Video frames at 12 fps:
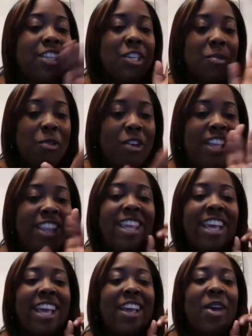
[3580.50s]
touchy
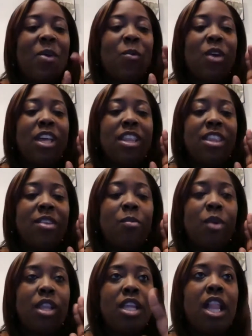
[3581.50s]
with
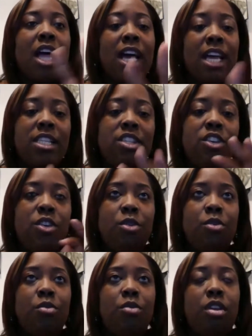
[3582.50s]
clients
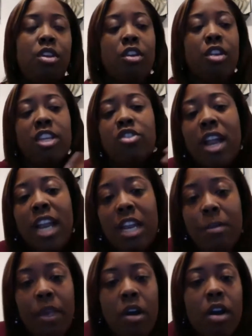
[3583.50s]
who, you know, they
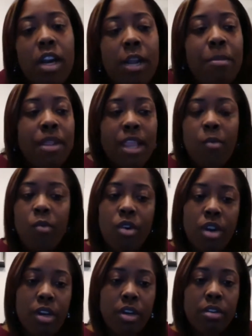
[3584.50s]
try not to be audited, but they
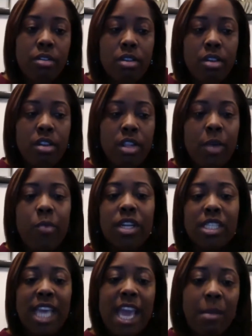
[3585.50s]
want to
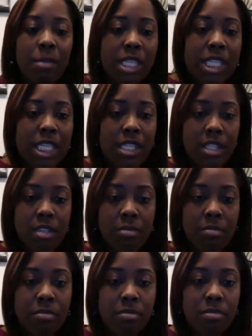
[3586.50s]
scam the
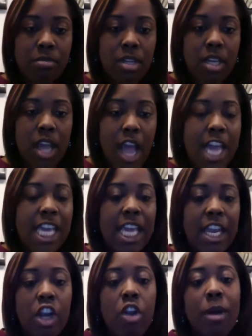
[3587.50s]
system.
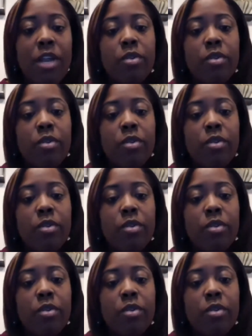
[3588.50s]
I get it.